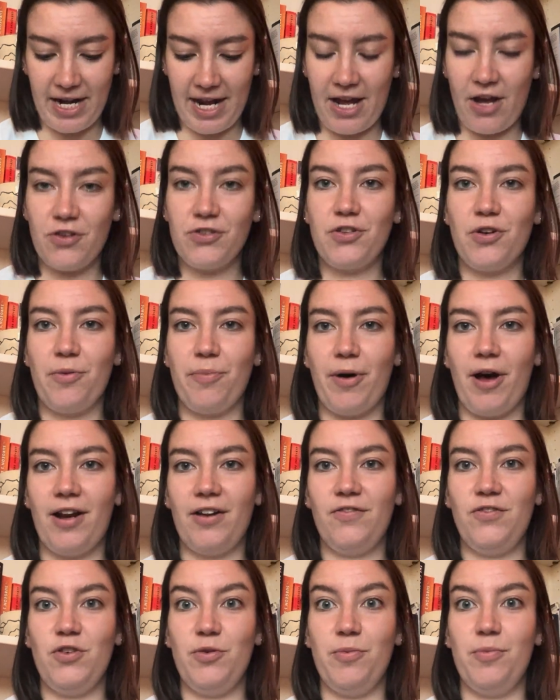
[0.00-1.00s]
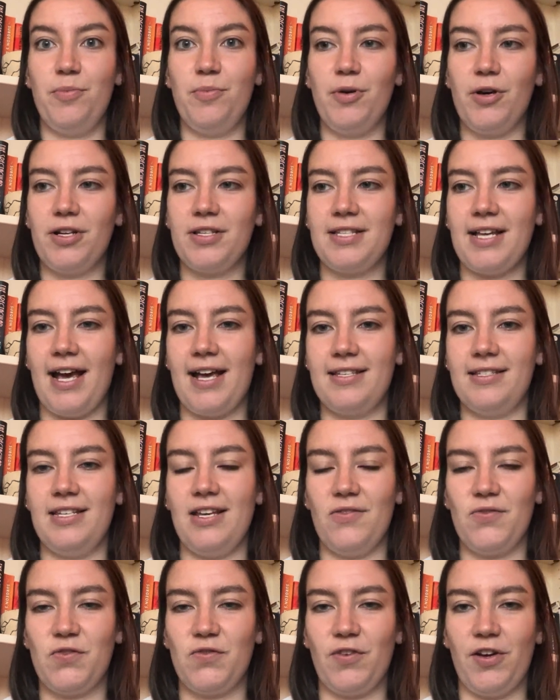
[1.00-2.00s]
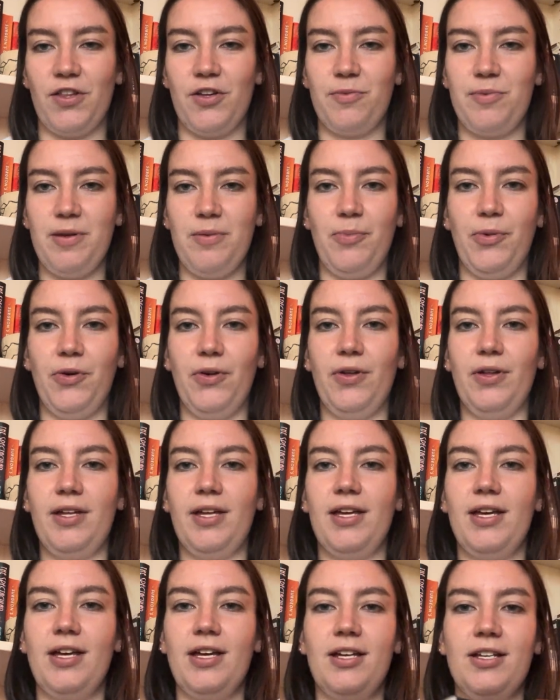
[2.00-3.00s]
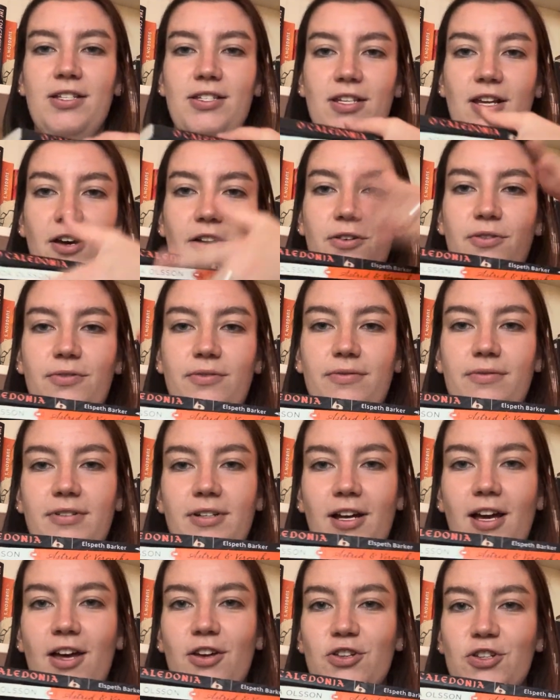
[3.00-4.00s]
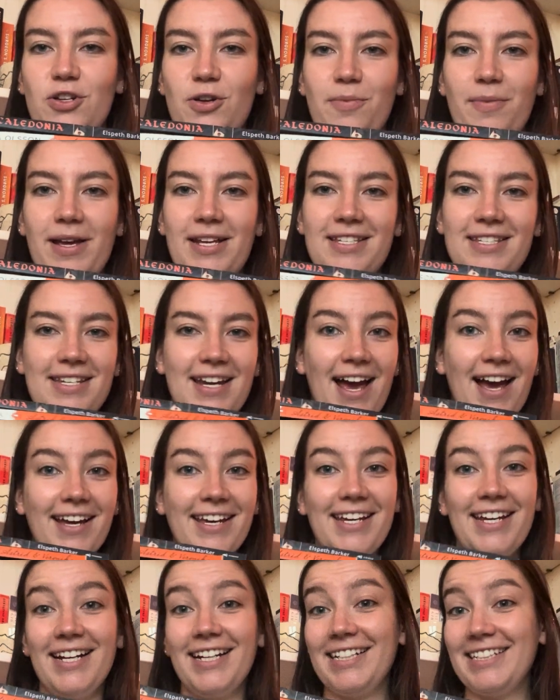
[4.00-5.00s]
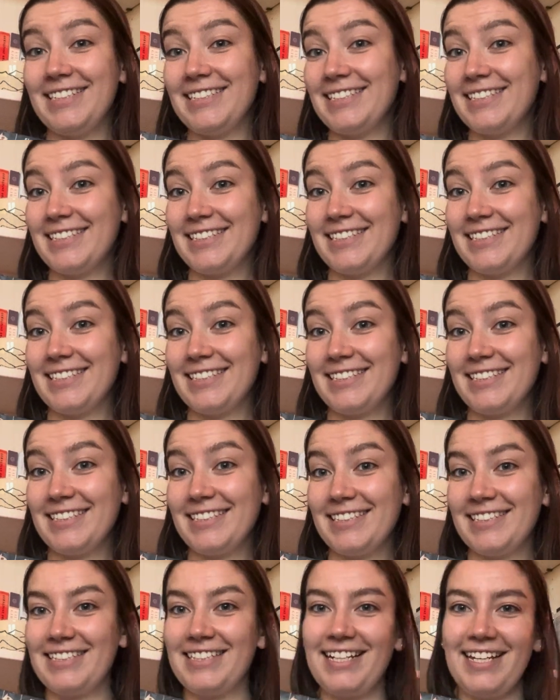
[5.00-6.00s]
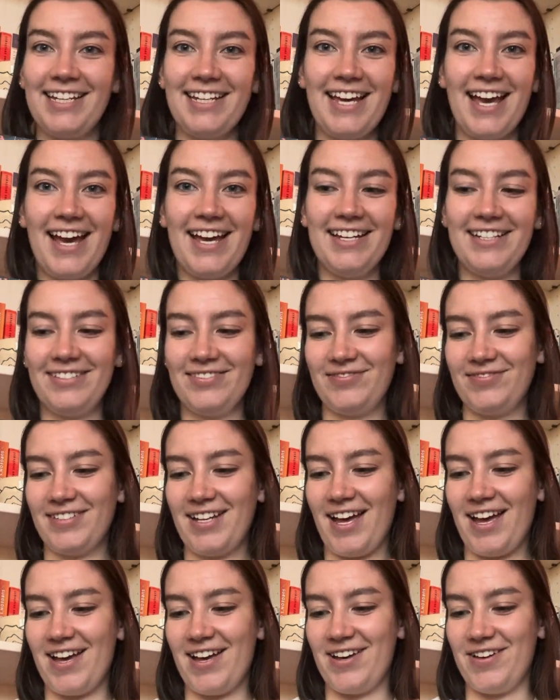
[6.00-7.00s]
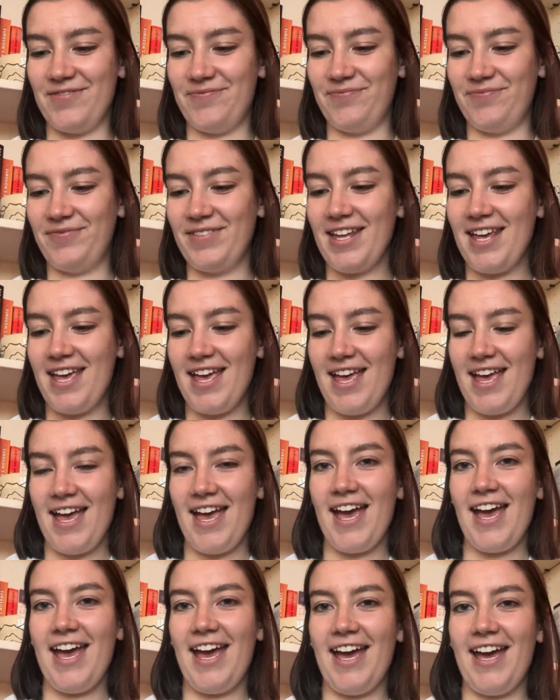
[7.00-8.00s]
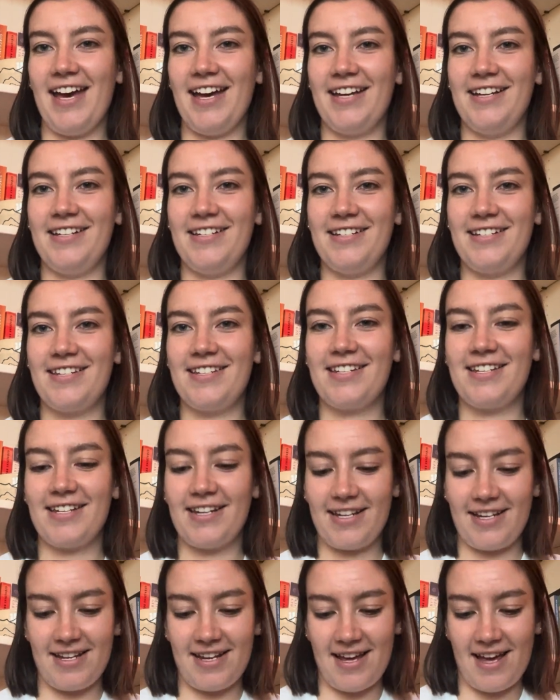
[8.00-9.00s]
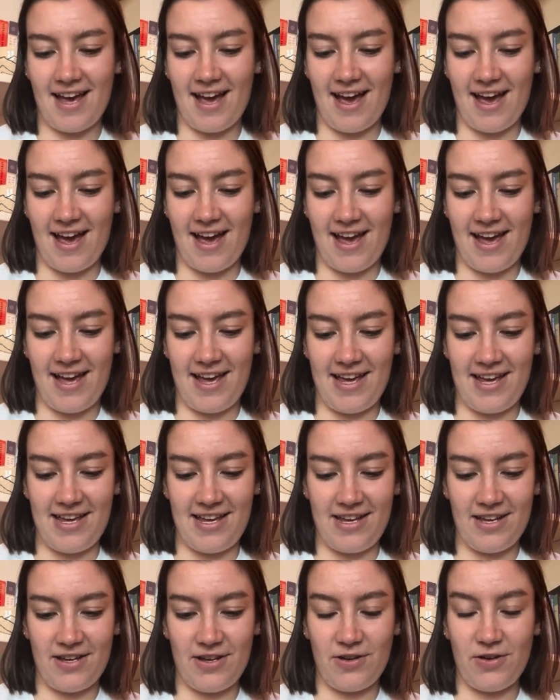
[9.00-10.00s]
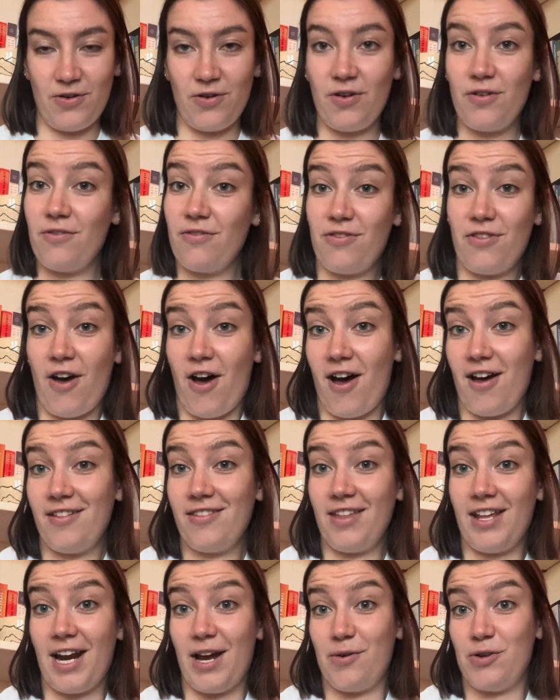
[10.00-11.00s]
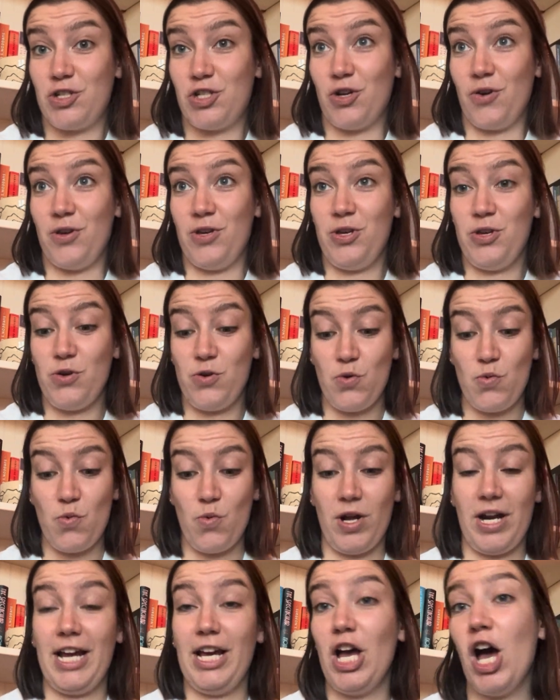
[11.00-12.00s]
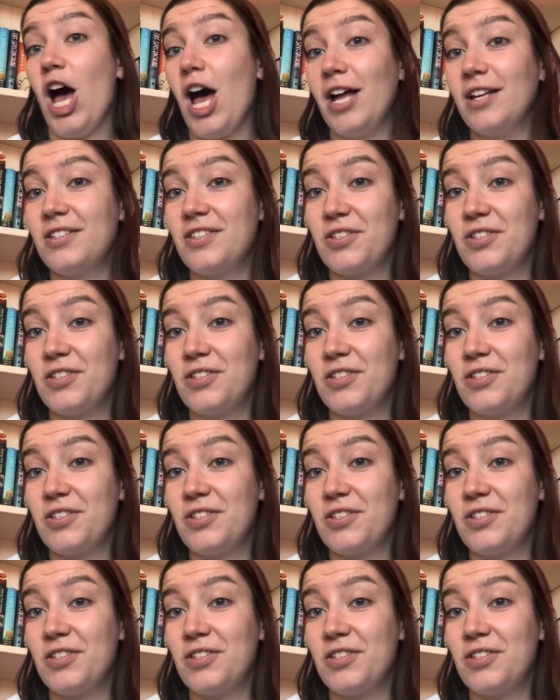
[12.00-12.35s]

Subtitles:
I also bought a few books as gifts for other people. So I'll show my stack here. Yay. And I thought that I would show you what I got.